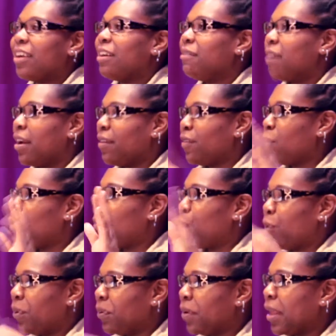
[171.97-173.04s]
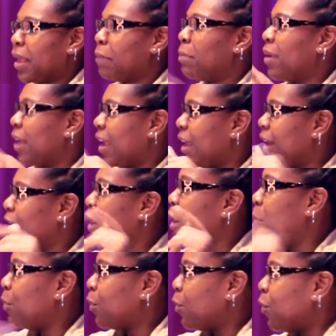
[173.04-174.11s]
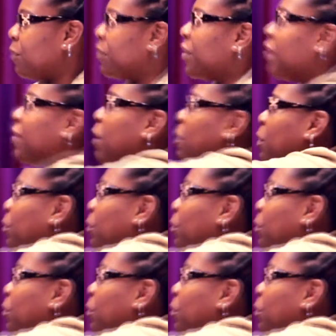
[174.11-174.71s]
All right, so boiled egg, banana, a cup of coffee. Tell me